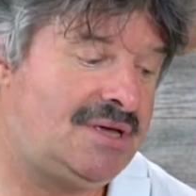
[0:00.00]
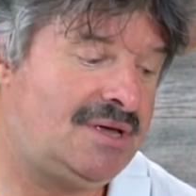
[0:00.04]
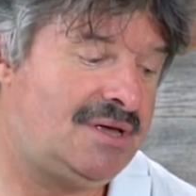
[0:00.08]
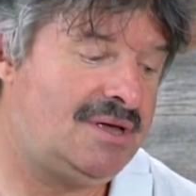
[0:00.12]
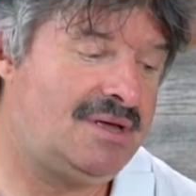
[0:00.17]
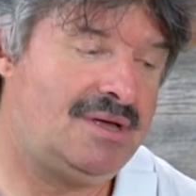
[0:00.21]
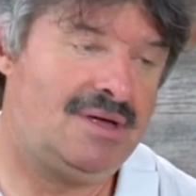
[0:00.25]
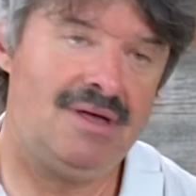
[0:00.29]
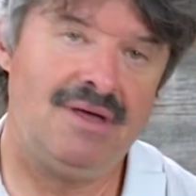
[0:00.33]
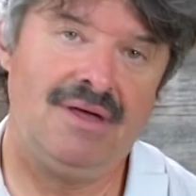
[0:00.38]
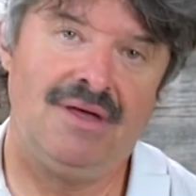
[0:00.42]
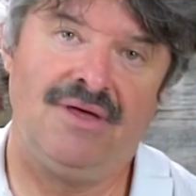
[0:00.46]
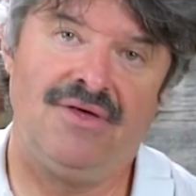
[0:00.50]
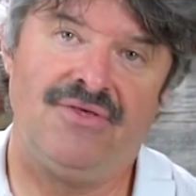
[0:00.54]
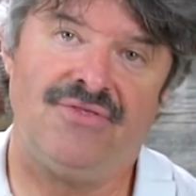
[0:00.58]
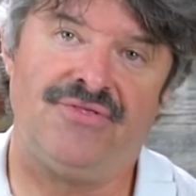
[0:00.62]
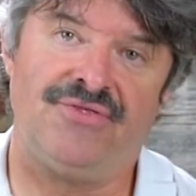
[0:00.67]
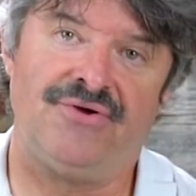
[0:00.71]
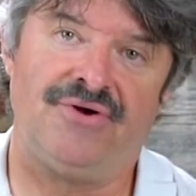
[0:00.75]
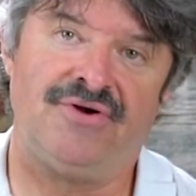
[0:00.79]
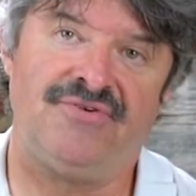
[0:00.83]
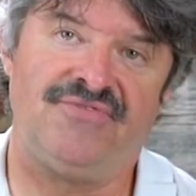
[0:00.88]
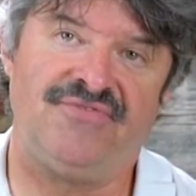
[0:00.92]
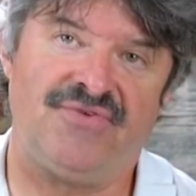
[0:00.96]

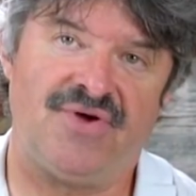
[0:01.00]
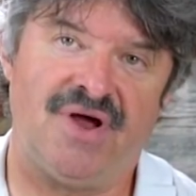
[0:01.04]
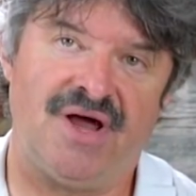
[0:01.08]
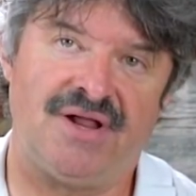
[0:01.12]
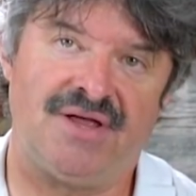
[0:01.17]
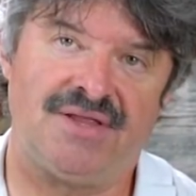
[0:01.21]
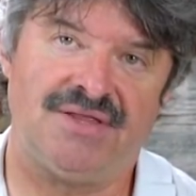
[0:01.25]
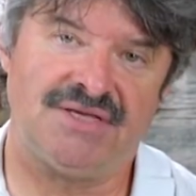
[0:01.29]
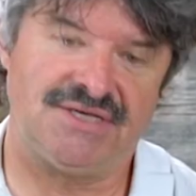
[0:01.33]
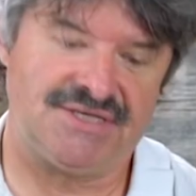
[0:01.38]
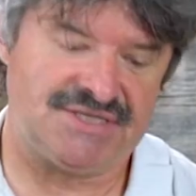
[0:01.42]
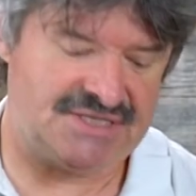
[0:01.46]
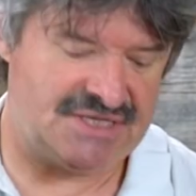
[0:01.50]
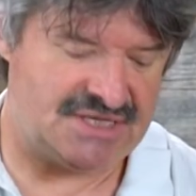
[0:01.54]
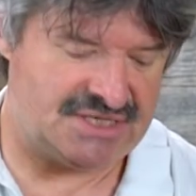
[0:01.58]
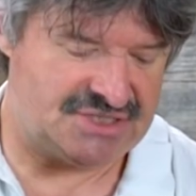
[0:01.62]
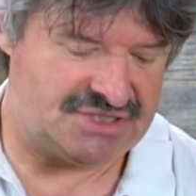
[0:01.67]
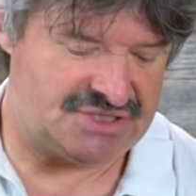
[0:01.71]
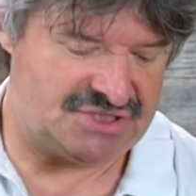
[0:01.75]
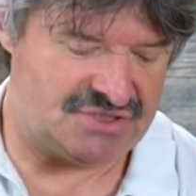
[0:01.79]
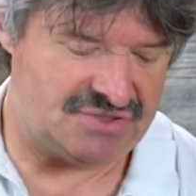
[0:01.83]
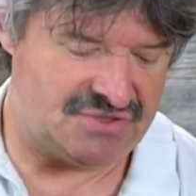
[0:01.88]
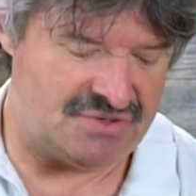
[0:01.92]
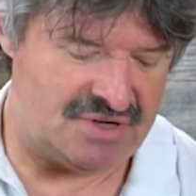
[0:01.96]
3rd fret on the 6th
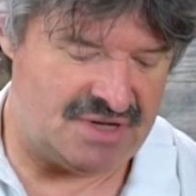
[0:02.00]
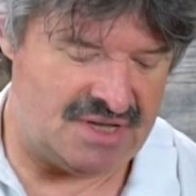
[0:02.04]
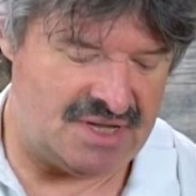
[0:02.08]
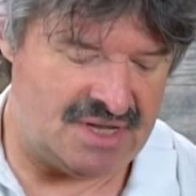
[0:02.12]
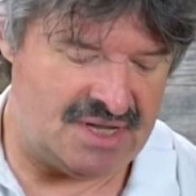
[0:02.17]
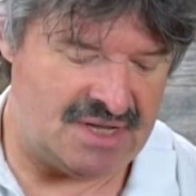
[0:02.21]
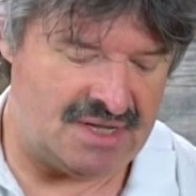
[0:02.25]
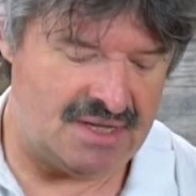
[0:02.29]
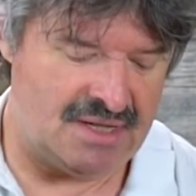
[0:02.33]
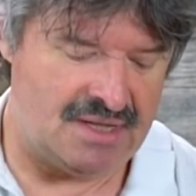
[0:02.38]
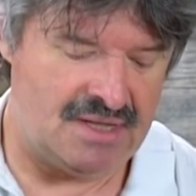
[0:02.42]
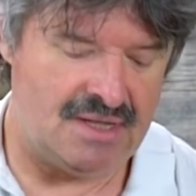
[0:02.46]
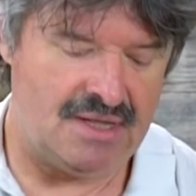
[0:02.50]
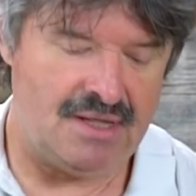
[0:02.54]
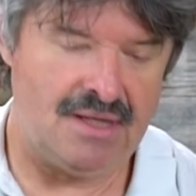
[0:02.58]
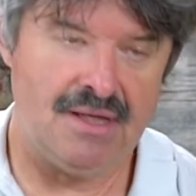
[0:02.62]
string,